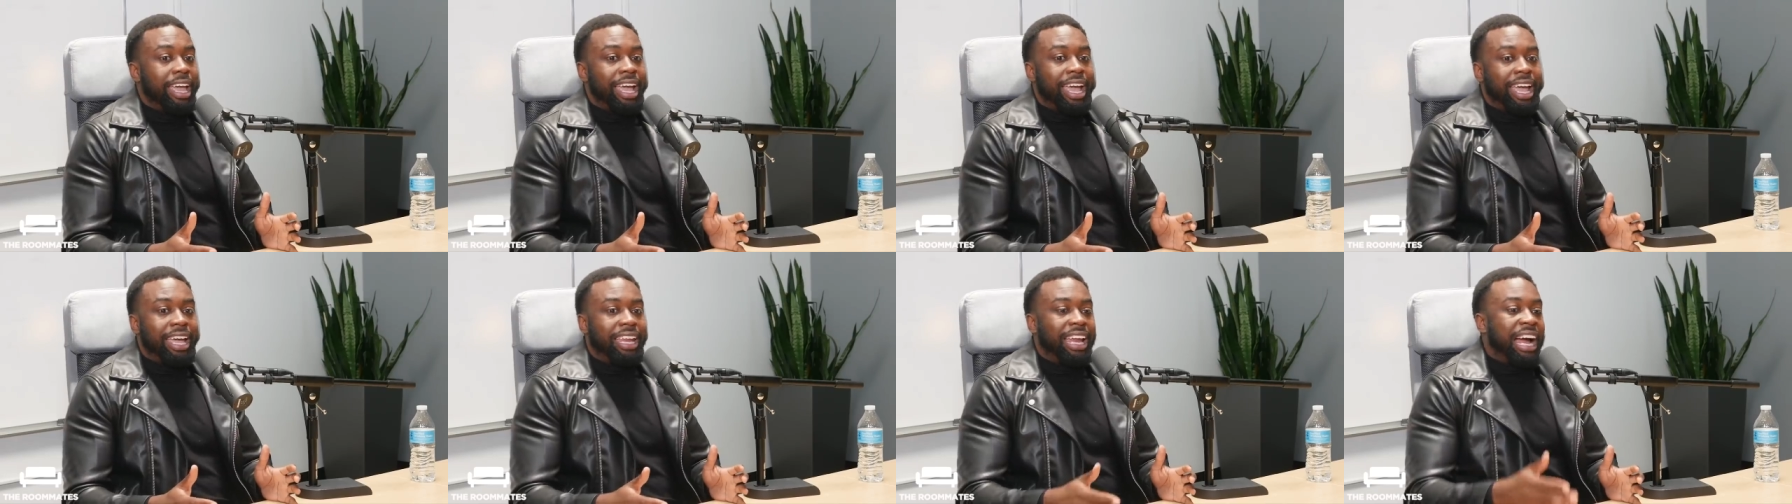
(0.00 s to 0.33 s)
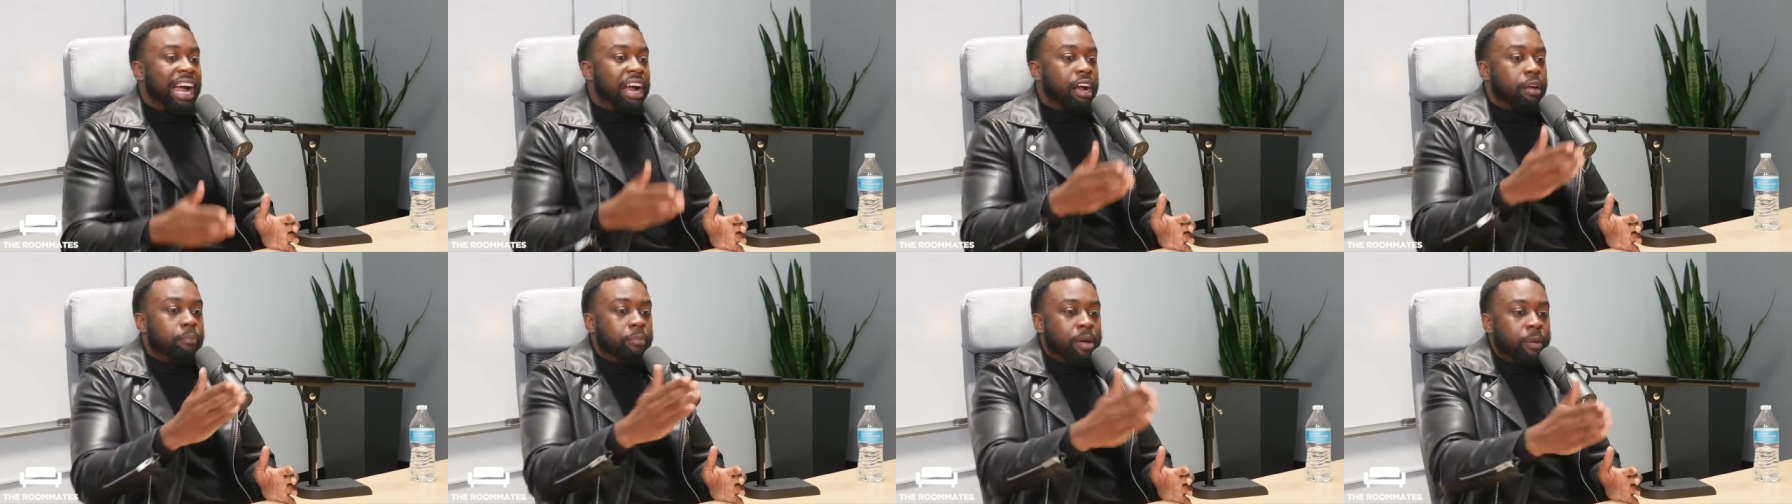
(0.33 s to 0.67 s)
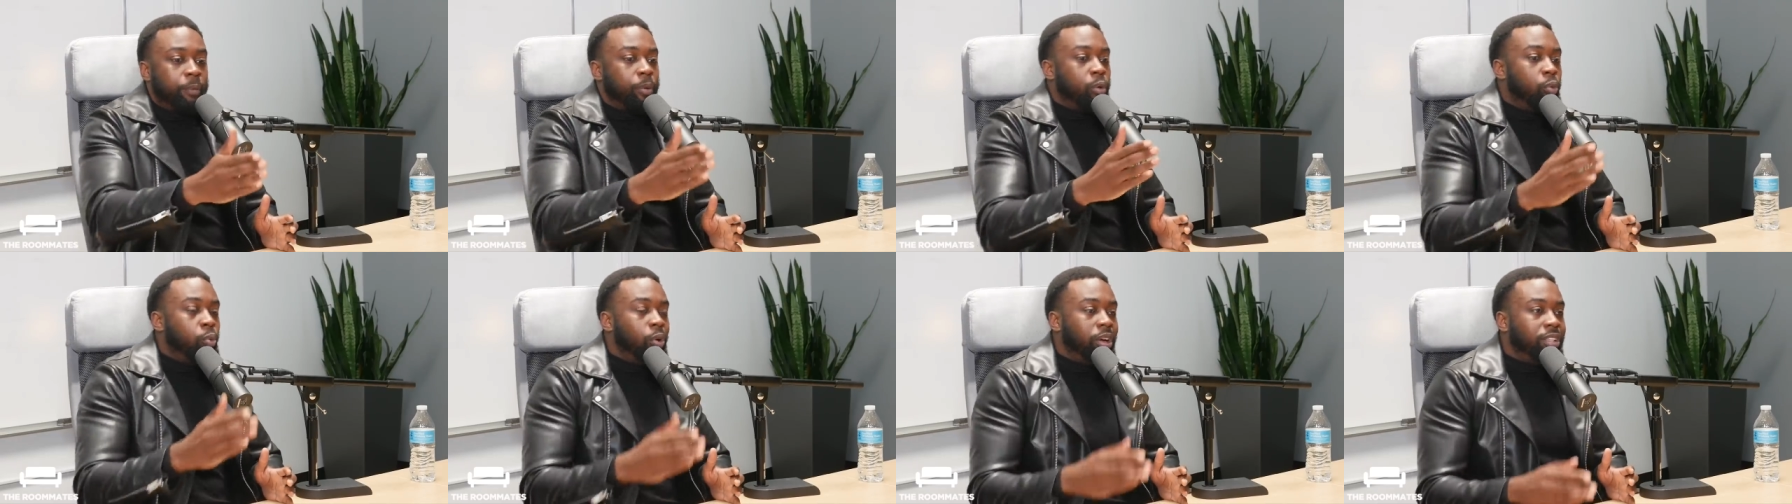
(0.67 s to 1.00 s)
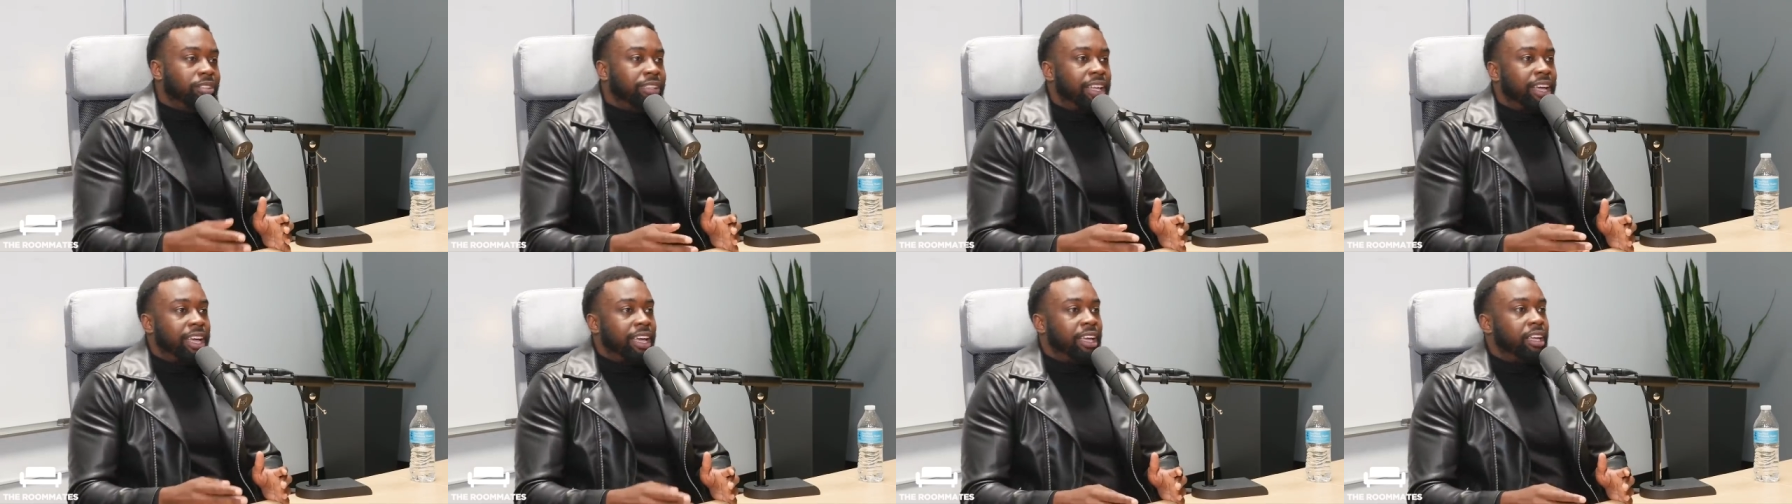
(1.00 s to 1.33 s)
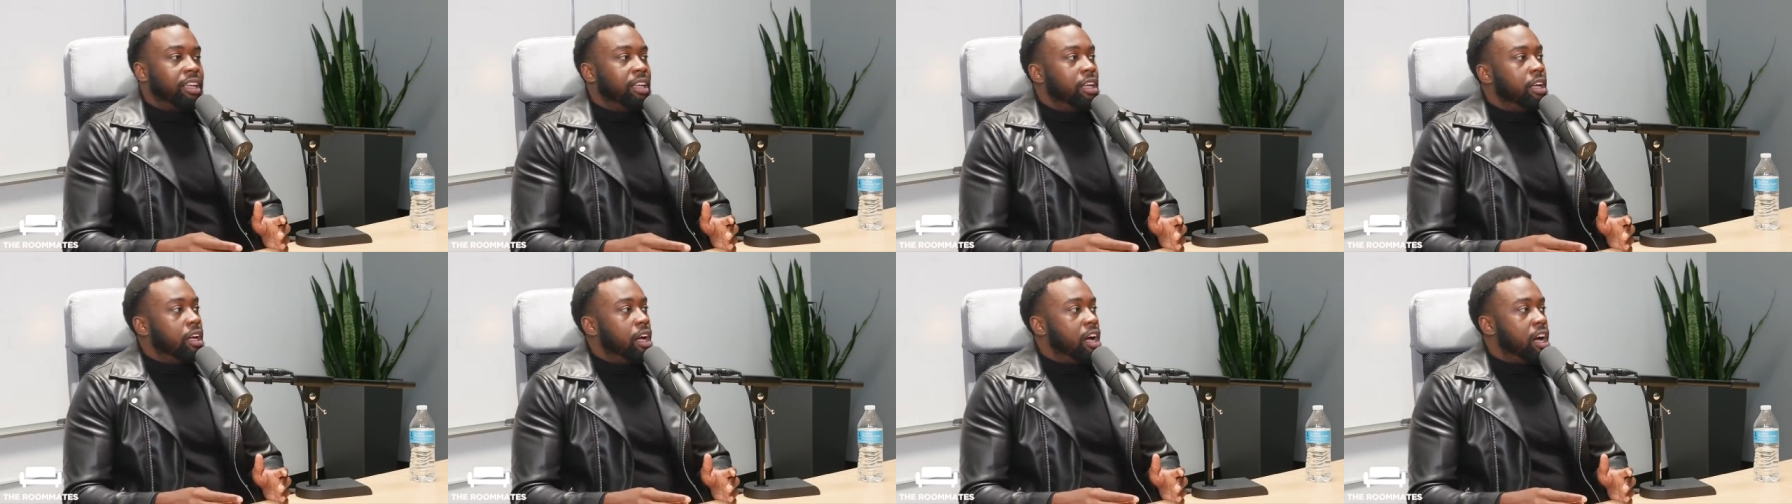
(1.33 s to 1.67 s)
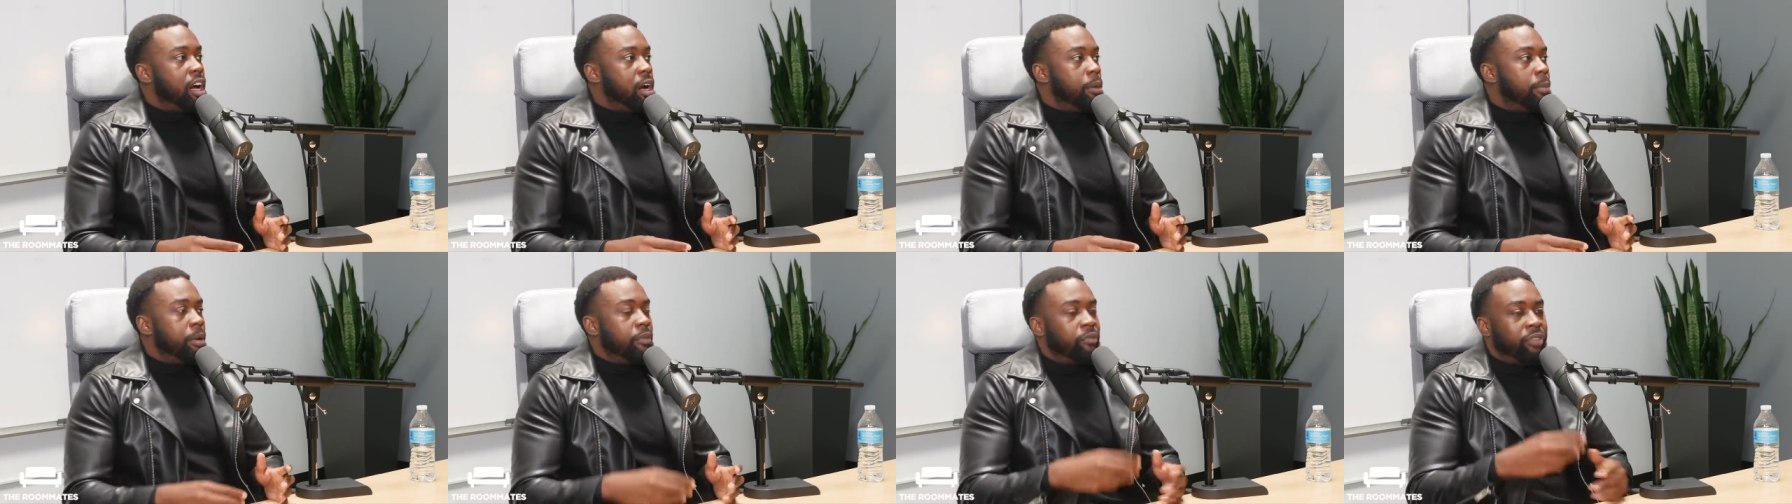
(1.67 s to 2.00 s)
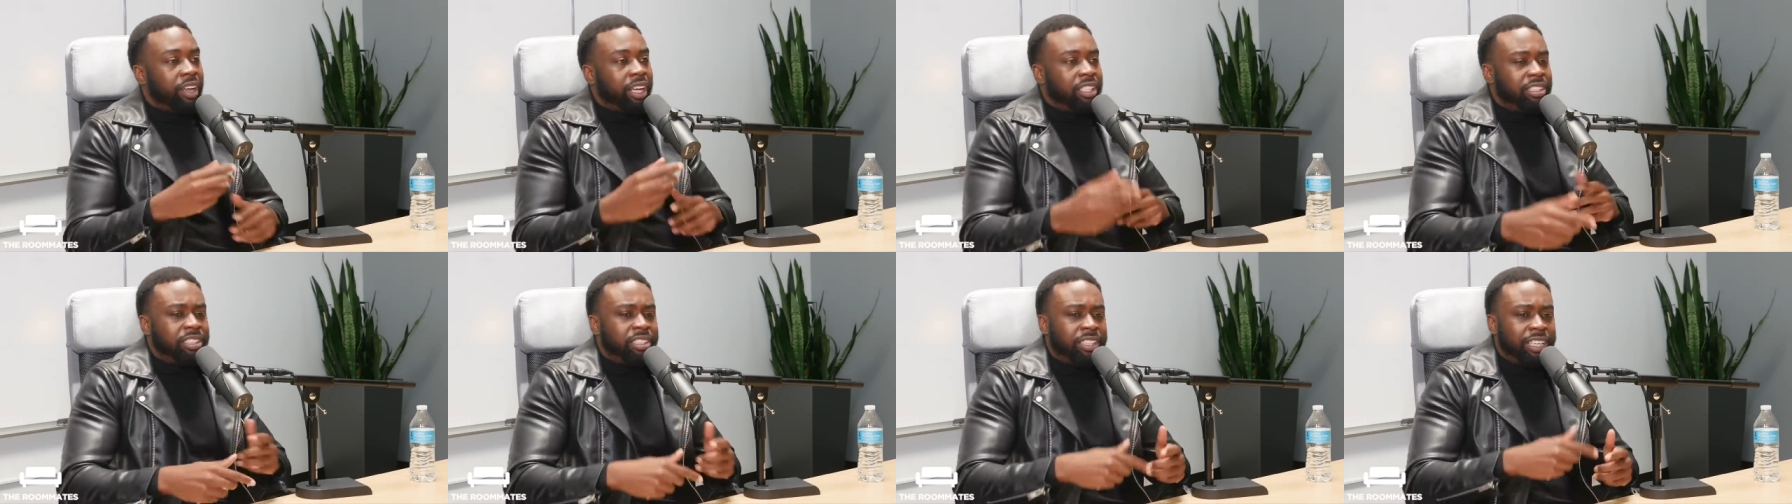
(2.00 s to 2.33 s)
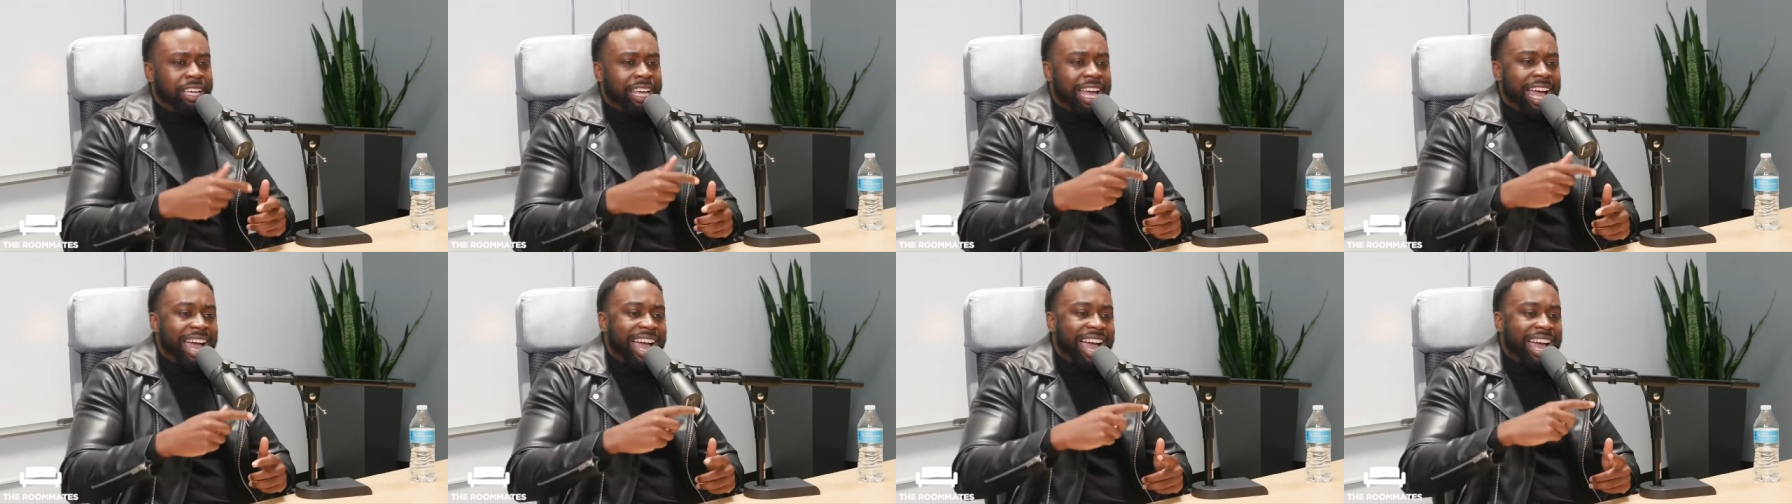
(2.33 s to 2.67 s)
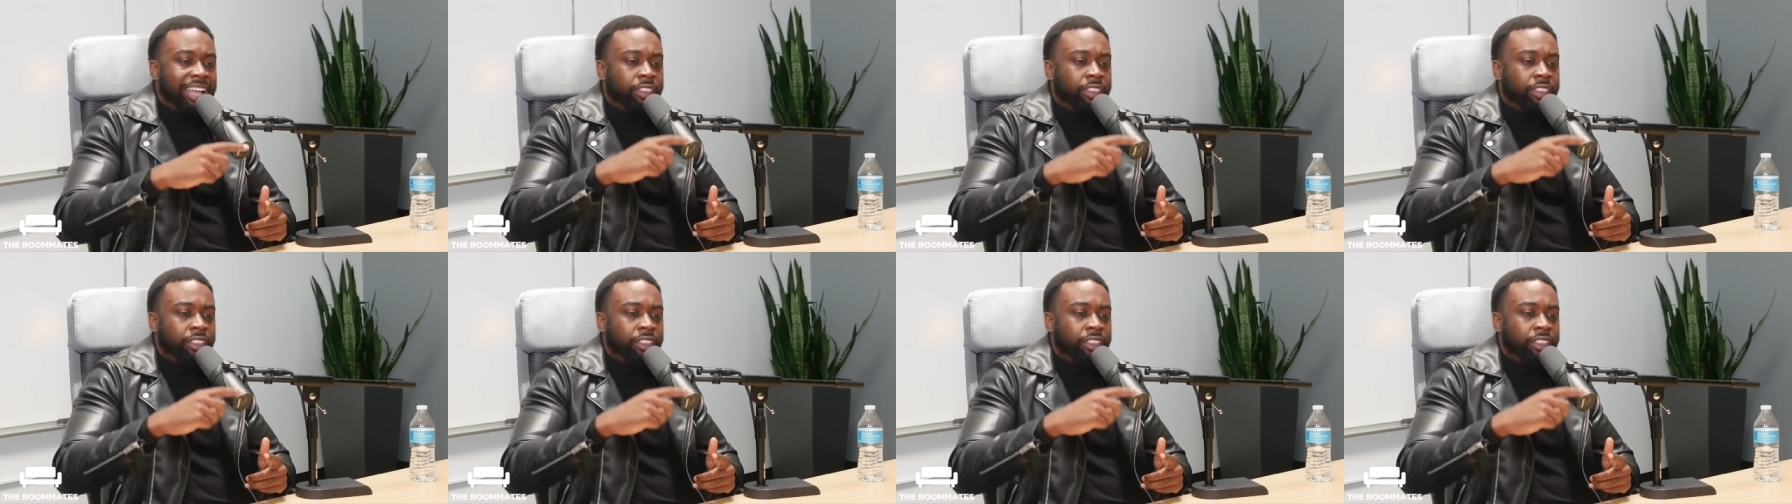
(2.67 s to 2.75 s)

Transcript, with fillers: And I remember one day, eventually